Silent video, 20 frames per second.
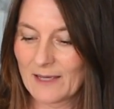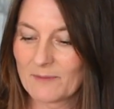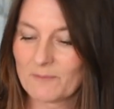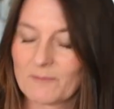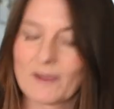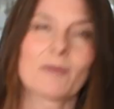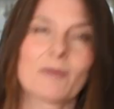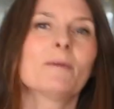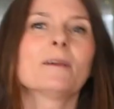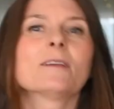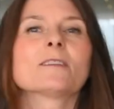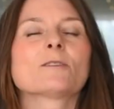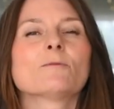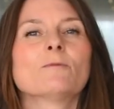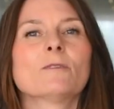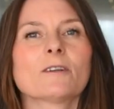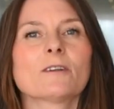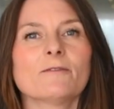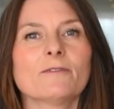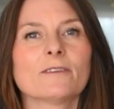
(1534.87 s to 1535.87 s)
maybe it's
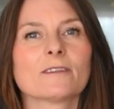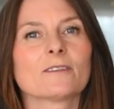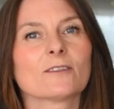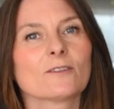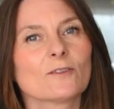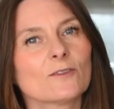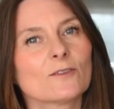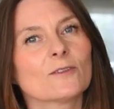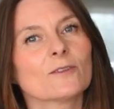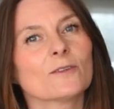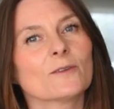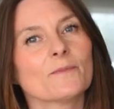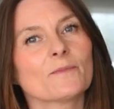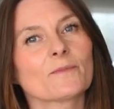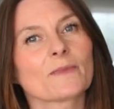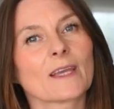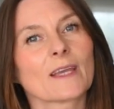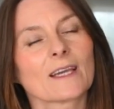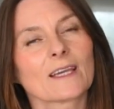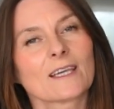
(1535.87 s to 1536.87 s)
worth it to
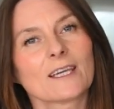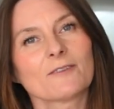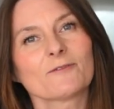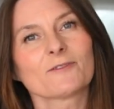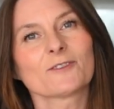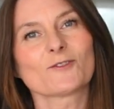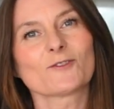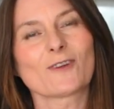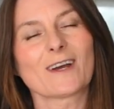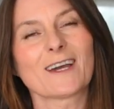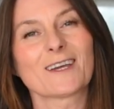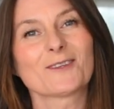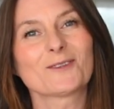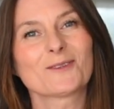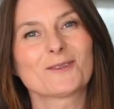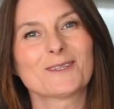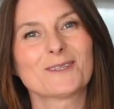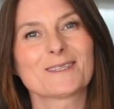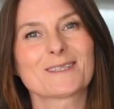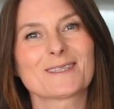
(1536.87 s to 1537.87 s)
give try
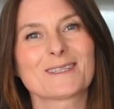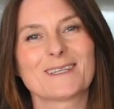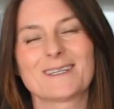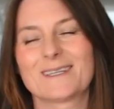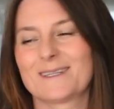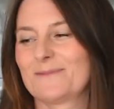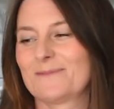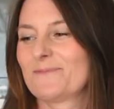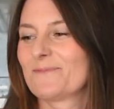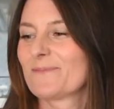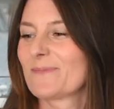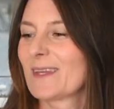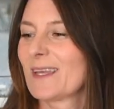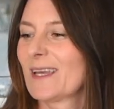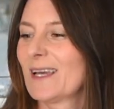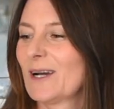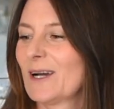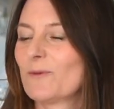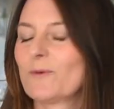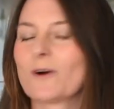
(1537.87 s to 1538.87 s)
to this
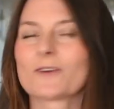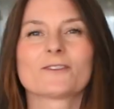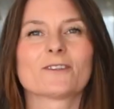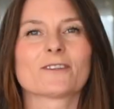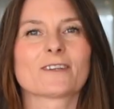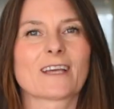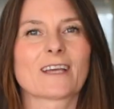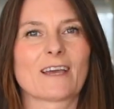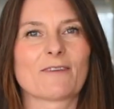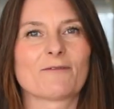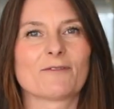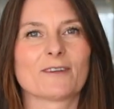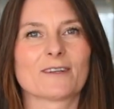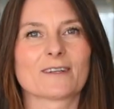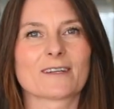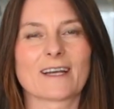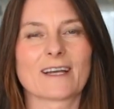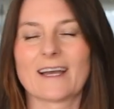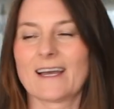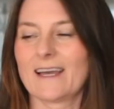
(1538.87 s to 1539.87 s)
water
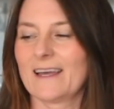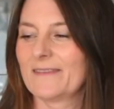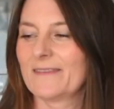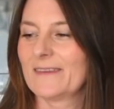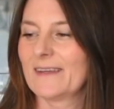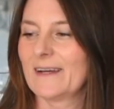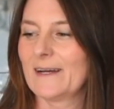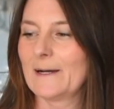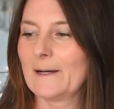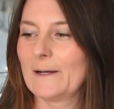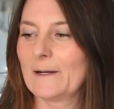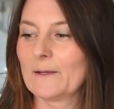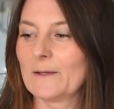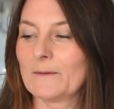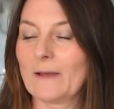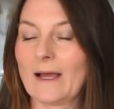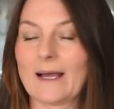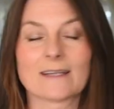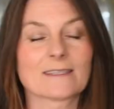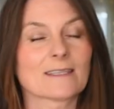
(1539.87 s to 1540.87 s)
kefir. And
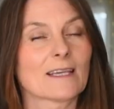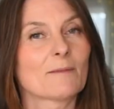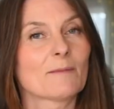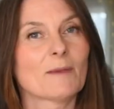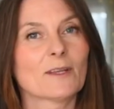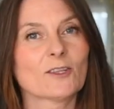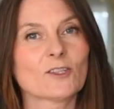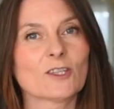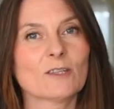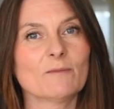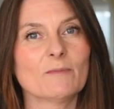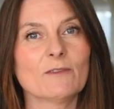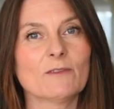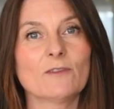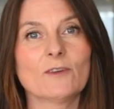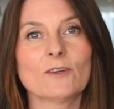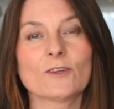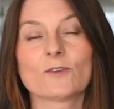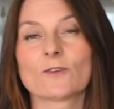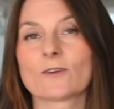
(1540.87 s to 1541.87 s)
as I mentioned
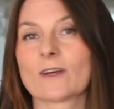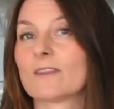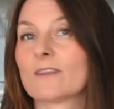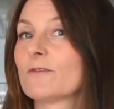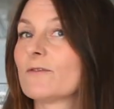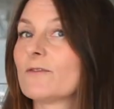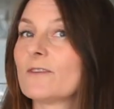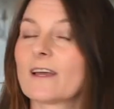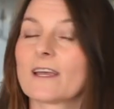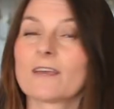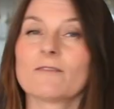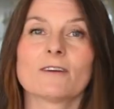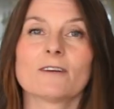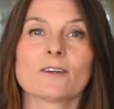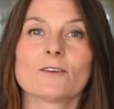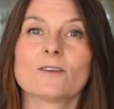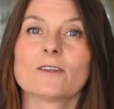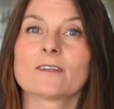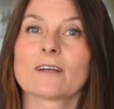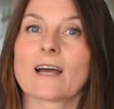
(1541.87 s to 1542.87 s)
before, you can
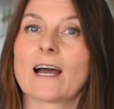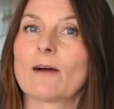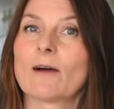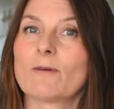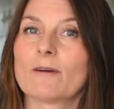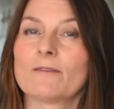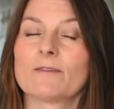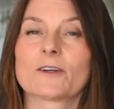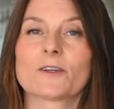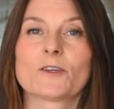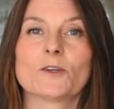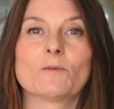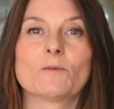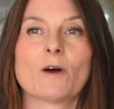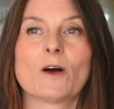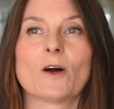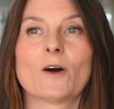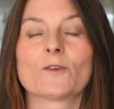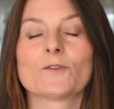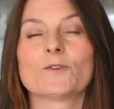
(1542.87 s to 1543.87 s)
flavor it however you
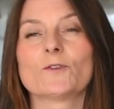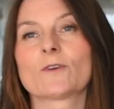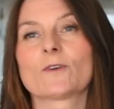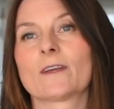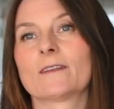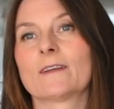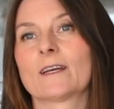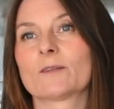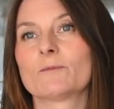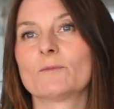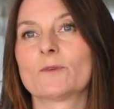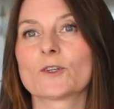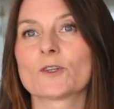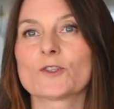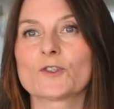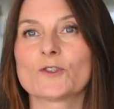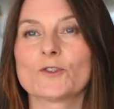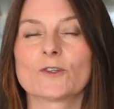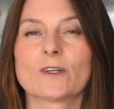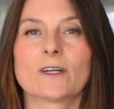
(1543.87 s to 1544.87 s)
want. You can add more
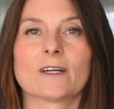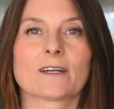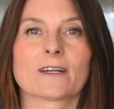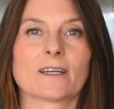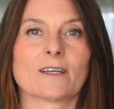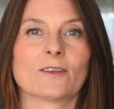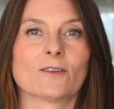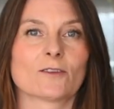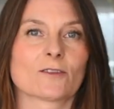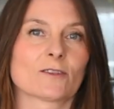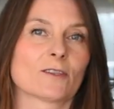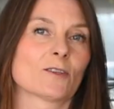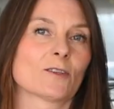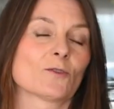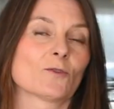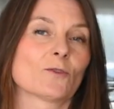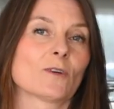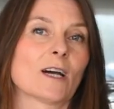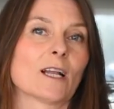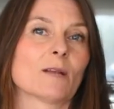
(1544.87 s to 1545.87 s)
sugar in order
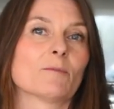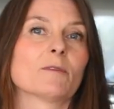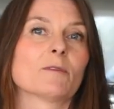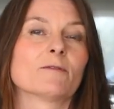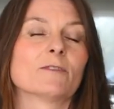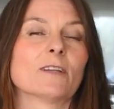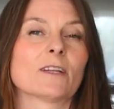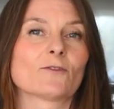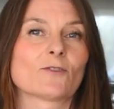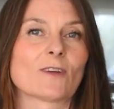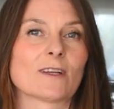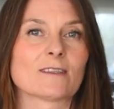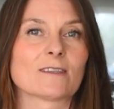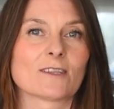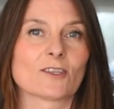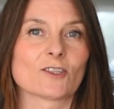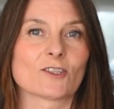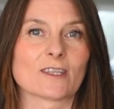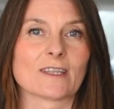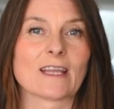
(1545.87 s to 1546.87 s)
to help with the
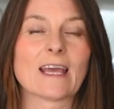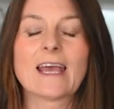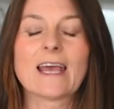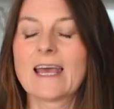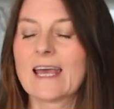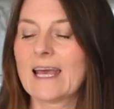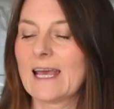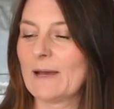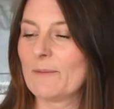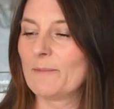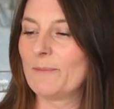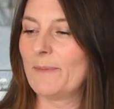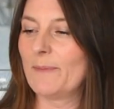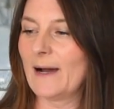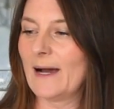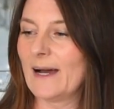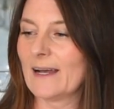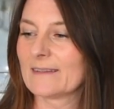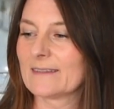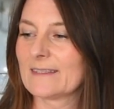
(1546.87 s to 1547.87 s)
transition,
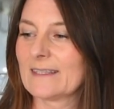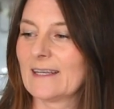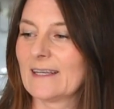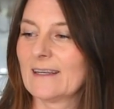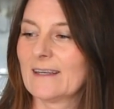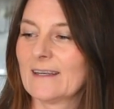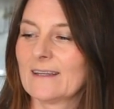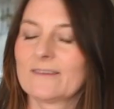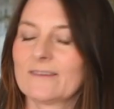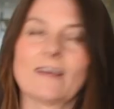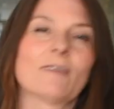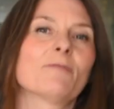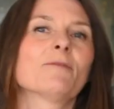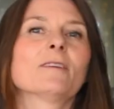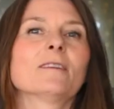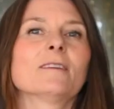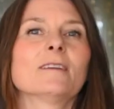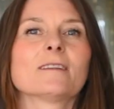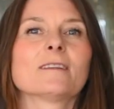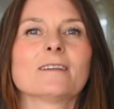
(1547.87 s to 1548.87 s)
but
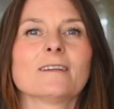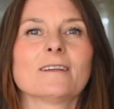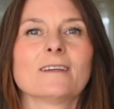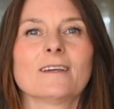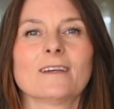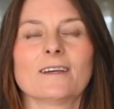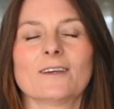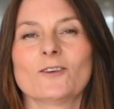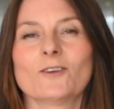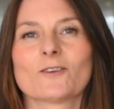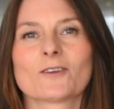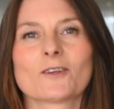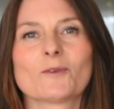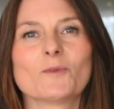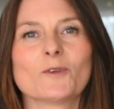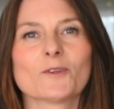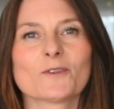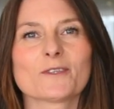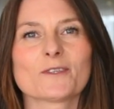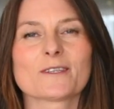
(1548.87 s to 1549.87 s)
definitely your
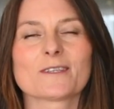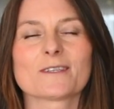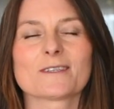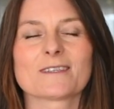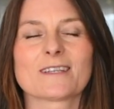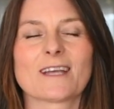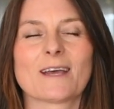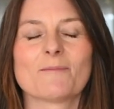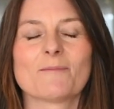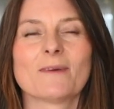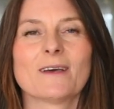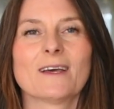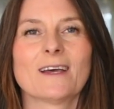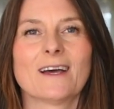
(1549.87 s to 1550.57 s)
immune system